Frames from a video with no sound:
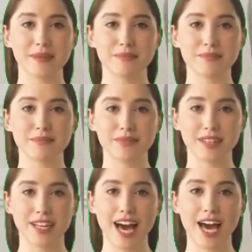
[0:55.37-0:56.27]
easy to
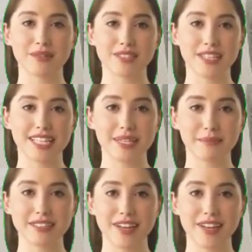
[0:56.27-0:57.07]
access and find a good